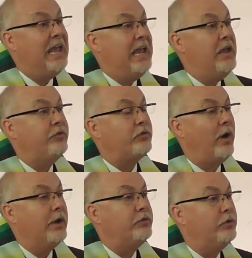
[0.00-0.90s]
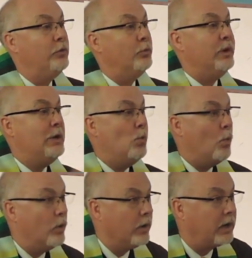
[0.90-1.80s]
He's trying to
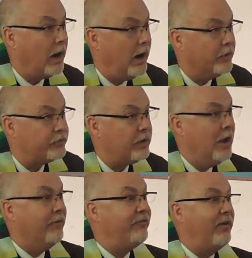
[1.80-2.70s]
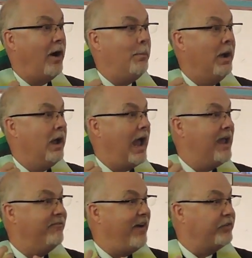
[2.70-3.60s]
rework us from
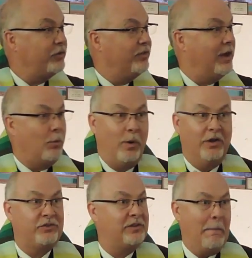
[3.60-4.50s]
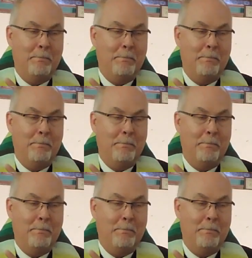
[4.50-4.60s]
a vessel that was